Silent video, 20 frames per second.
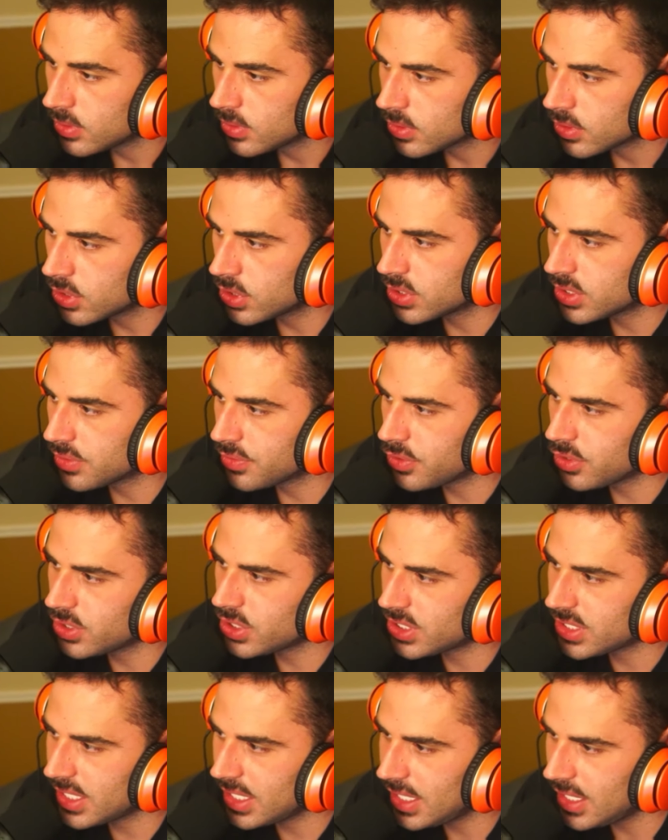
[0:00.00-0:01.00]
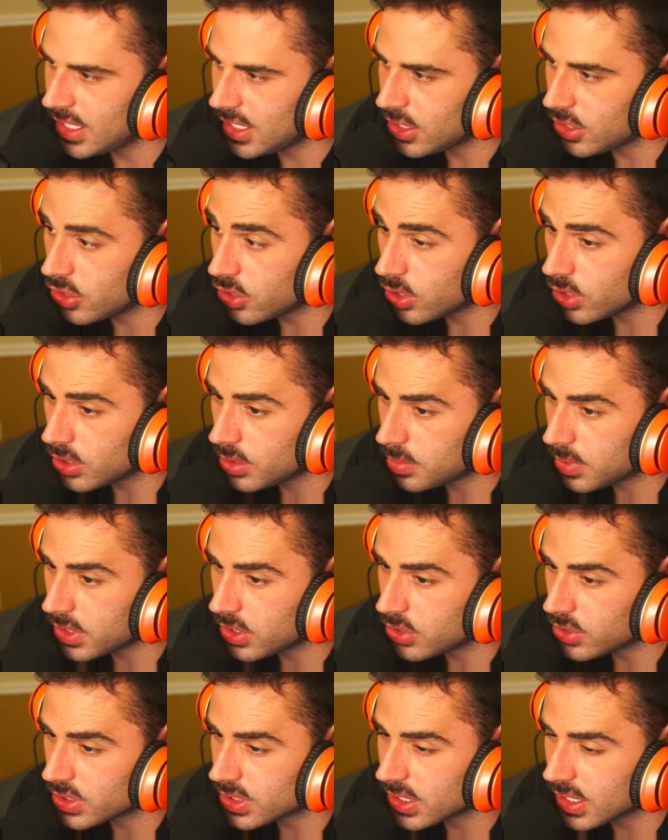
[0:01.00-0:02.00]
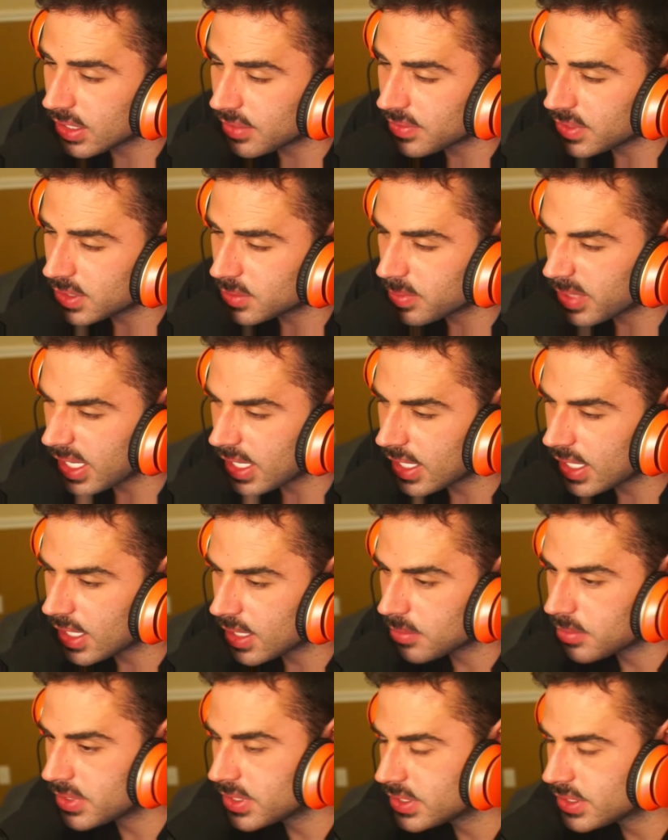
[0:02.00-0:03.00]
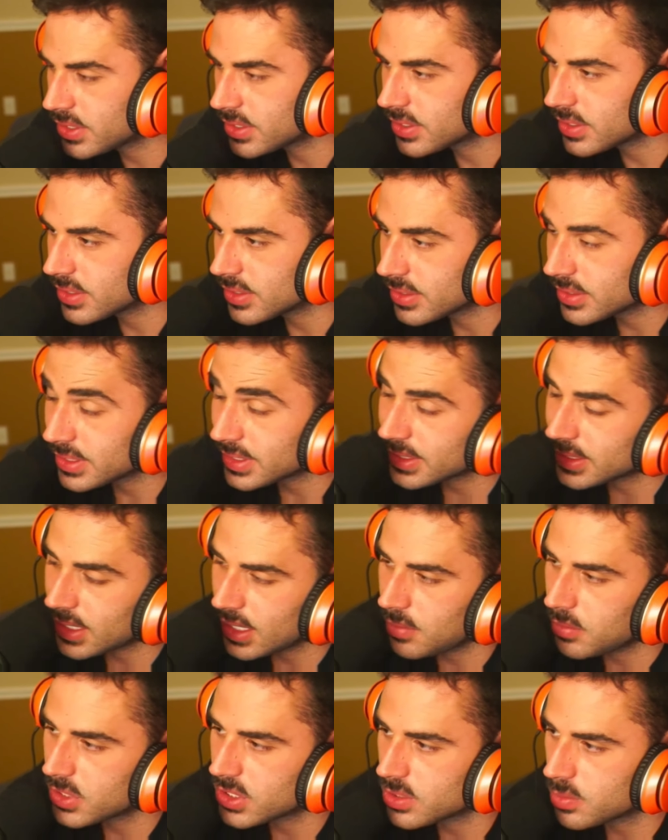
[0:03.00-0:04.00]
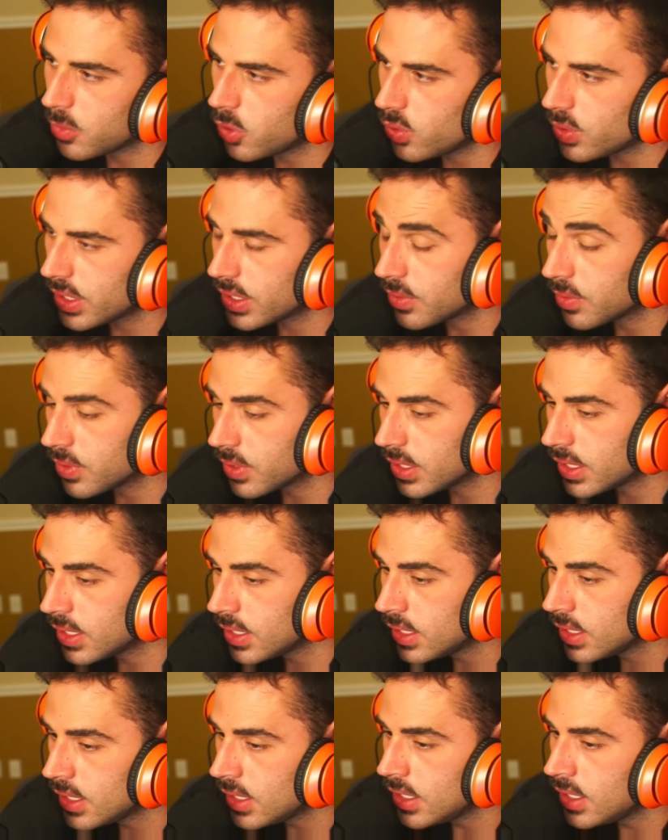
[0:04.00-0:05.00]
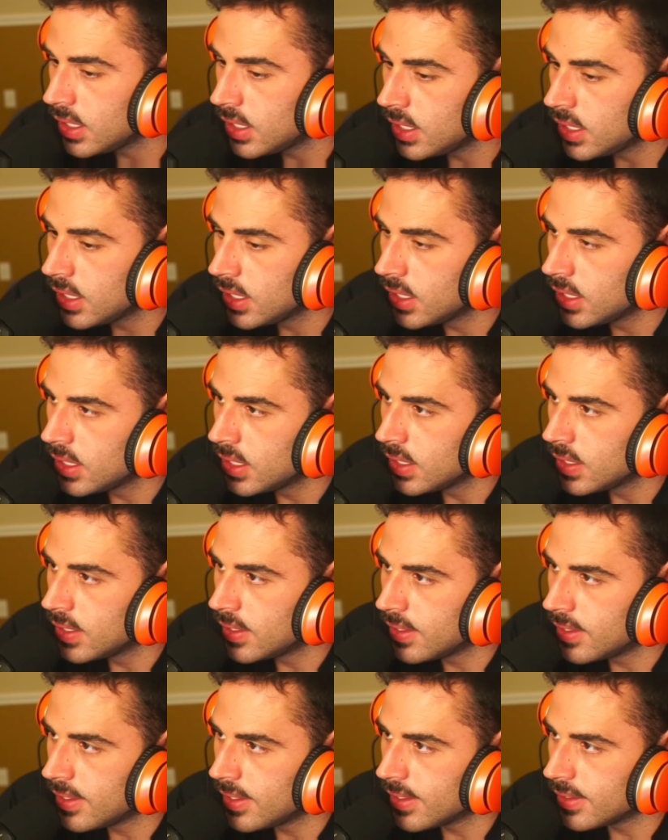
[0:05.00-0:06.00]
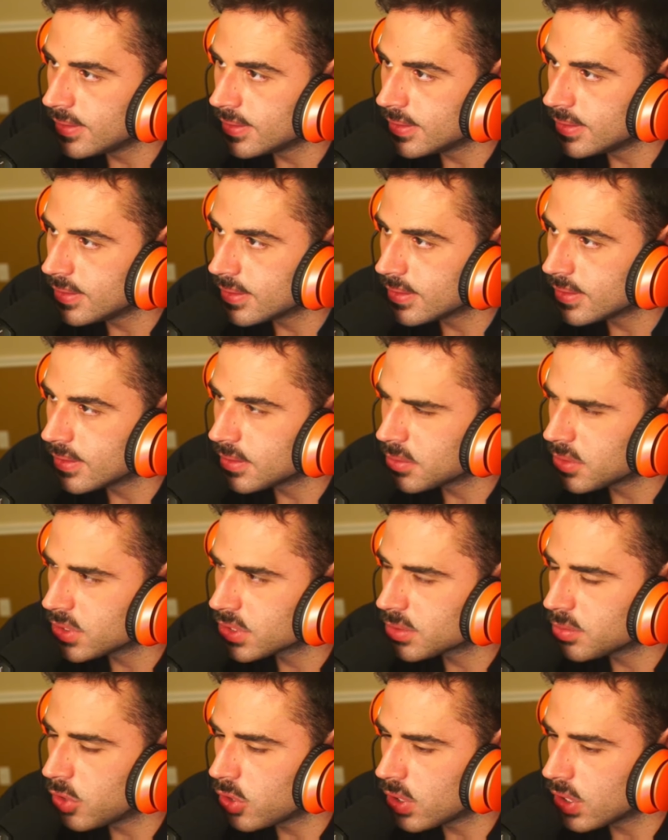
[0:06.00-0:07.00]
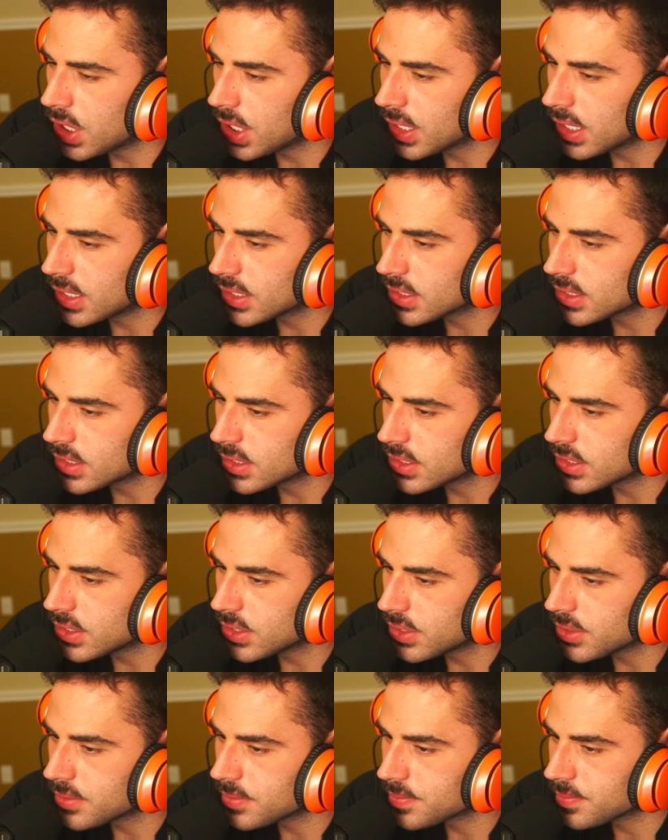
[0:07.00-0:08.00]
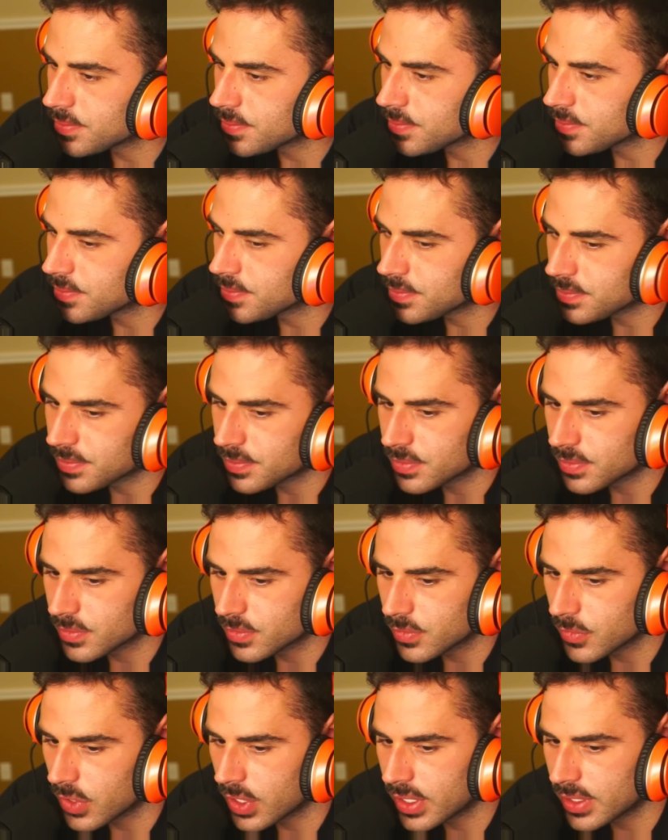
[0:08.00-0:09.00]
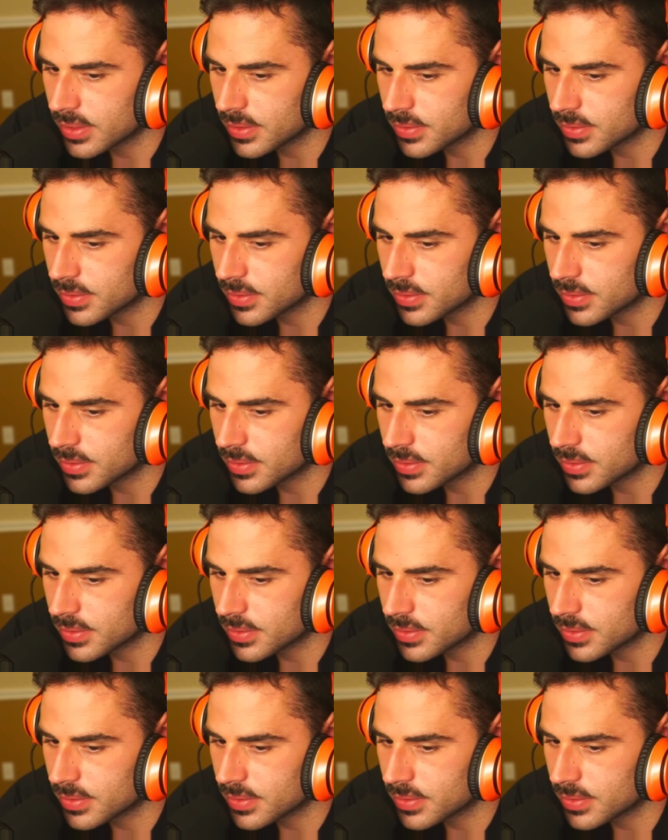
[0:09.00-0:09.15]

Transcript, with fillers: Because if you're just eating good, but you still have these bad habits, same as smoking, really. And uh, I'm going to smoke a lot less this year, right?